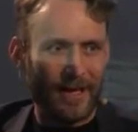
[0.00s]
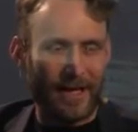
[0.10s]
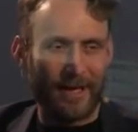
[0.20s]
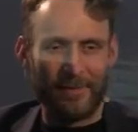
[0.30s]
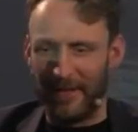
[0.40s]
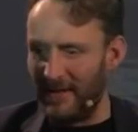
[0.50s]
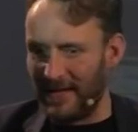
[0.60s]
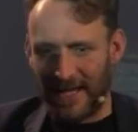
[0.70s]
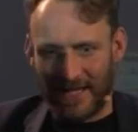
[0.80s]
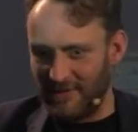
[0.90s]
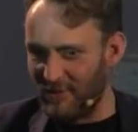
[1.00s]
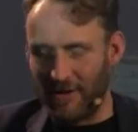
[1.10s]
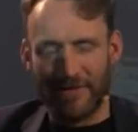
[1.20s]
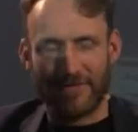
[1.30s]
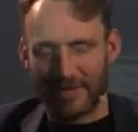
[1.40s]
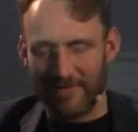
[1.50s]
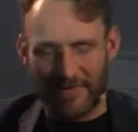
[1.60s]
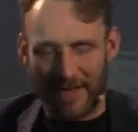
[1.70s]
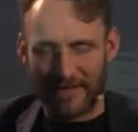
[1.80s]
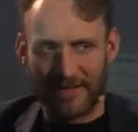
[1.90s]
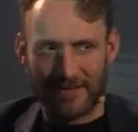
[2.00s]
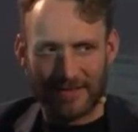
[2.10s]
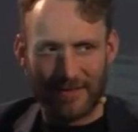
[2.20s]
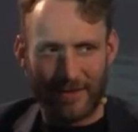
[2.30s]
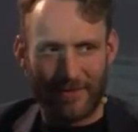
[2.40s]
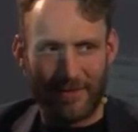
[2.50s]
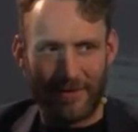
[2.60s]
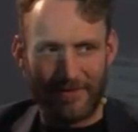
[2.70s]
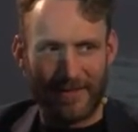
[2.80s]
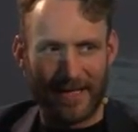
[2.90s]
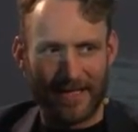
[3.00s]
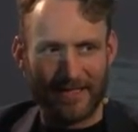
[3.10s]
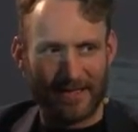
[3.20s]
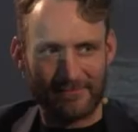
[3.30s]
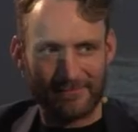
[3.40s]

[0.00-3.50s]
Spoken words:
And the key drivers and factors of the data?